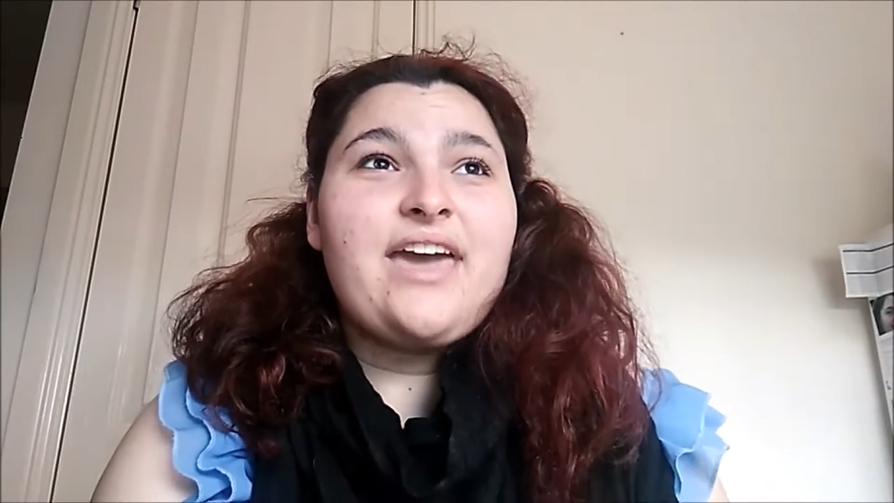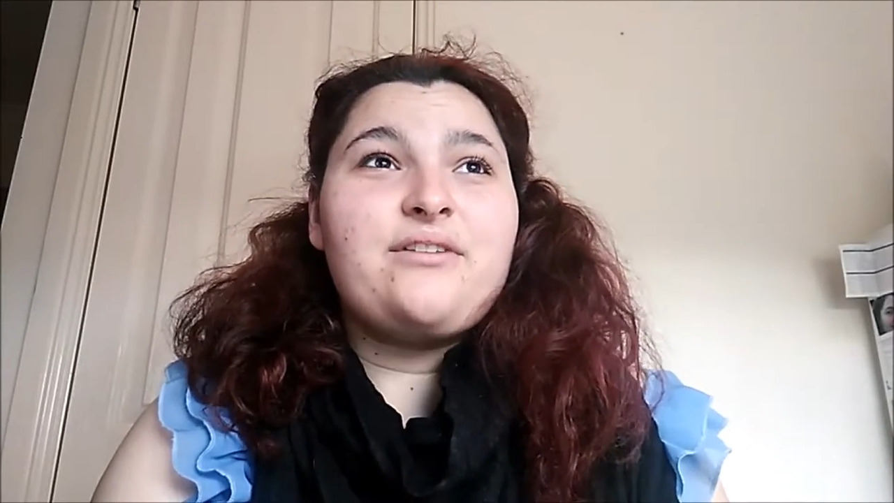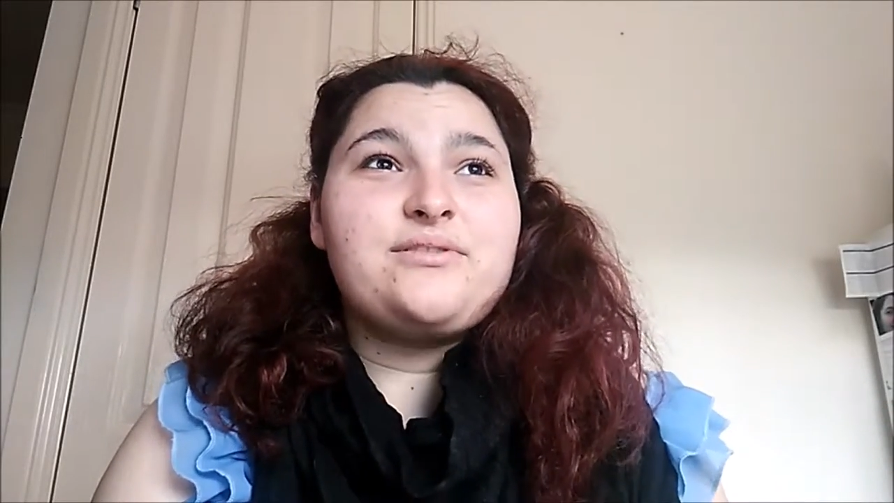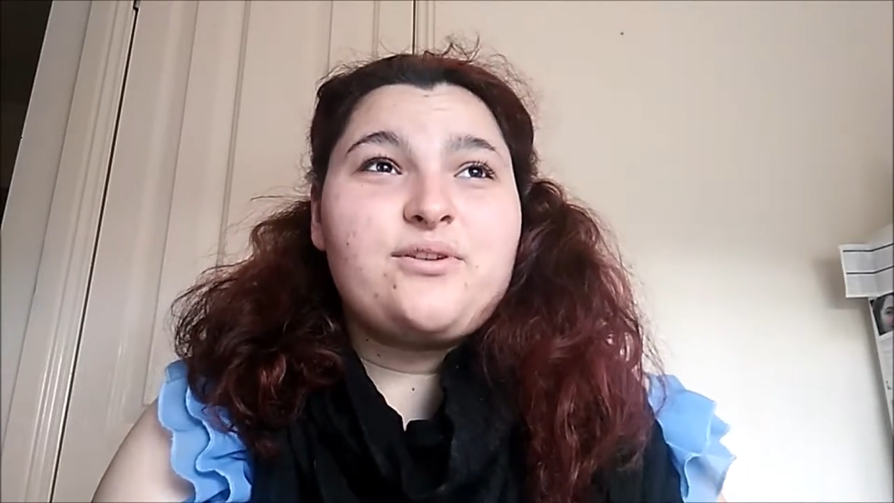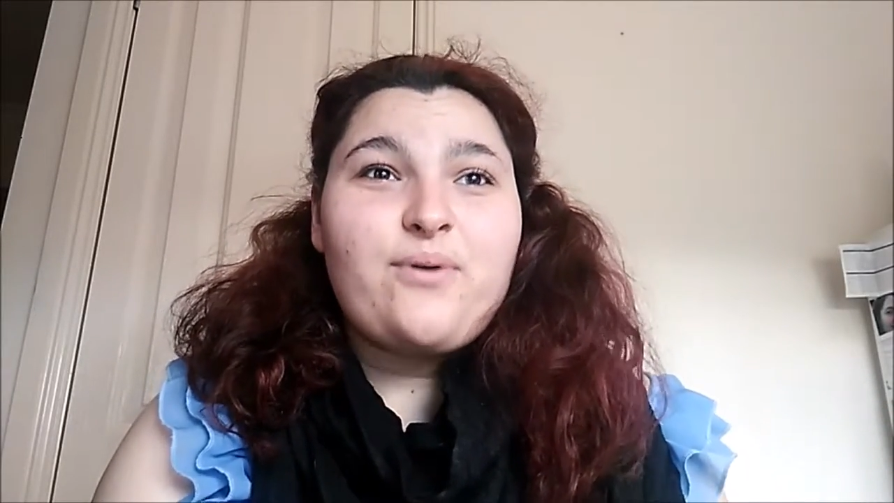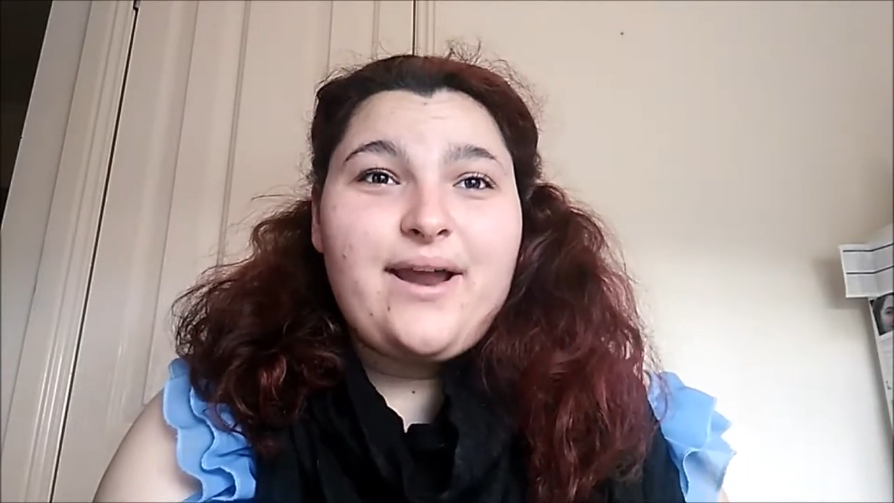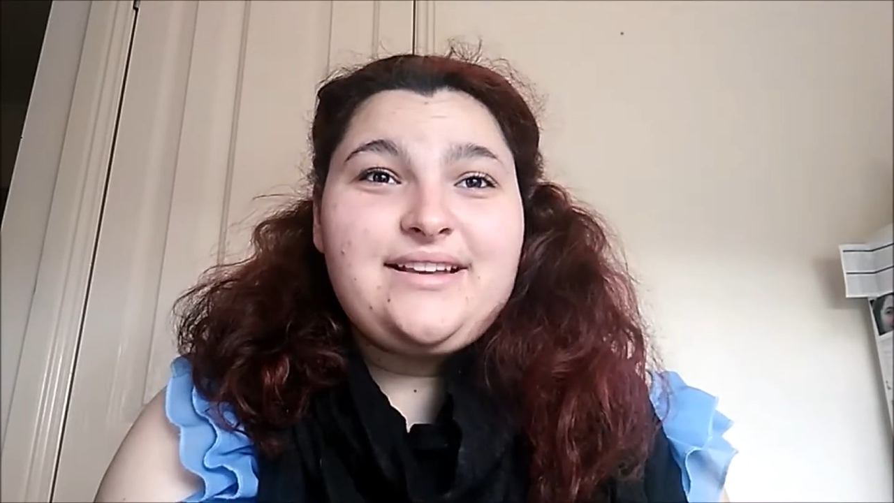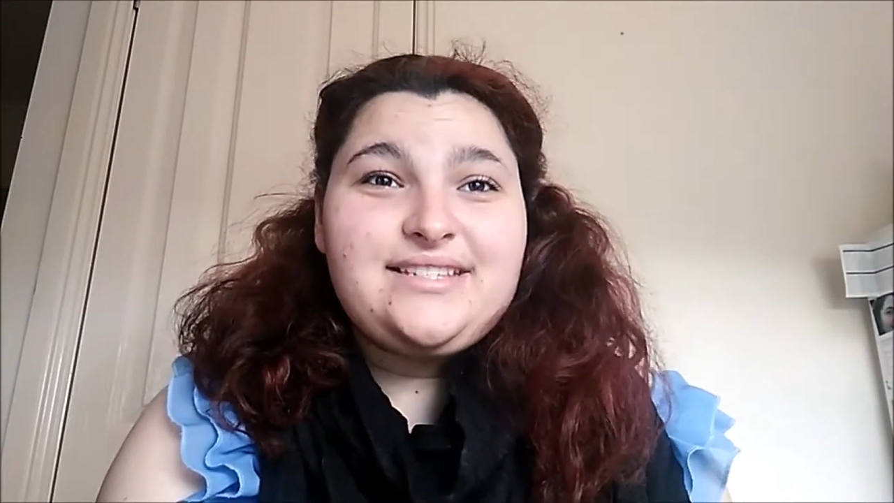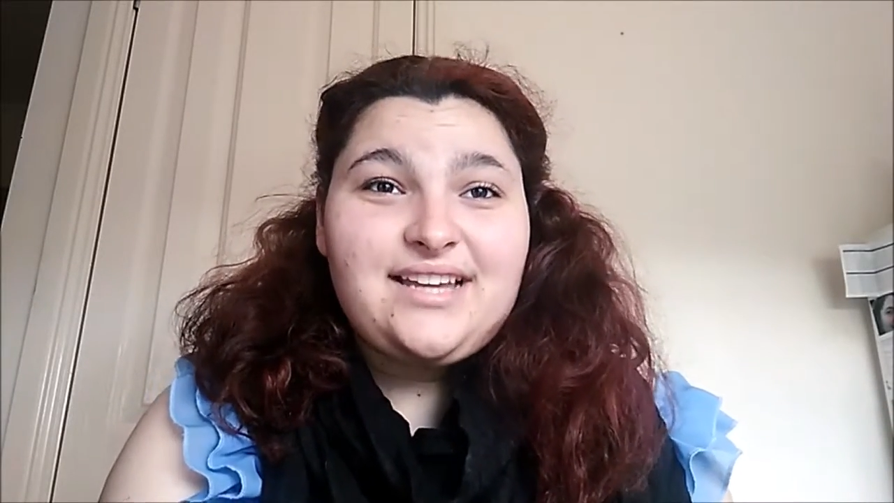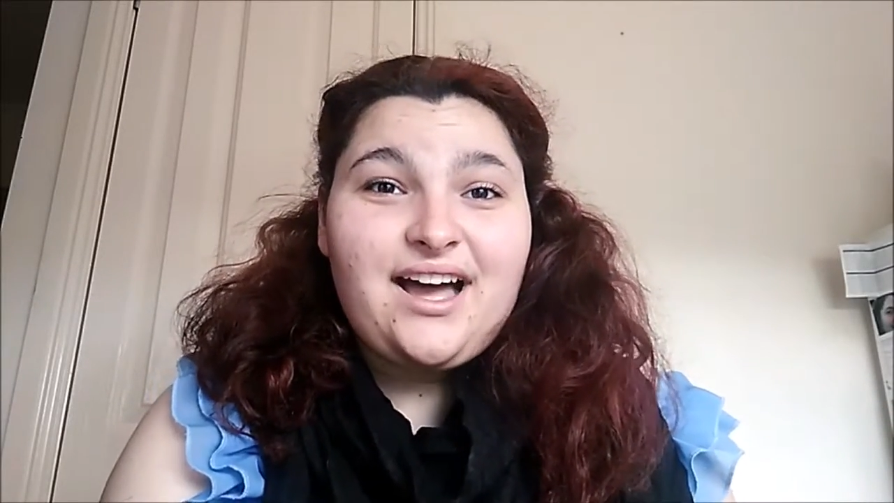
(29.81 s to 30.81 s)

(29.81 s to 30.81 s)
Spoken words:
and it was quite